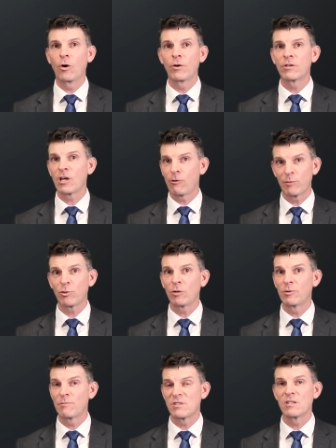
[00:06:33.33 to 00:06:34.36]
ongoing
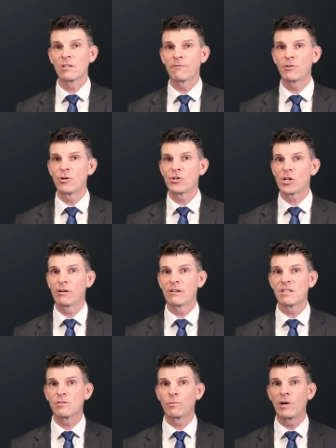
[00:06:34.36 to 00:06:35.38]
problems into the future
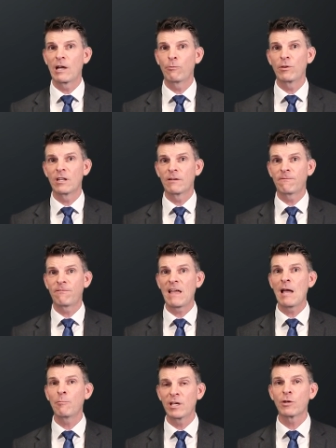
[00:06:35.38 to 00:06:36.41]
is where within a
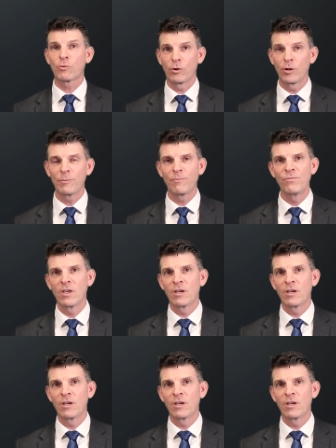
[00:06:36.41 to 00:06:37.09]
family group,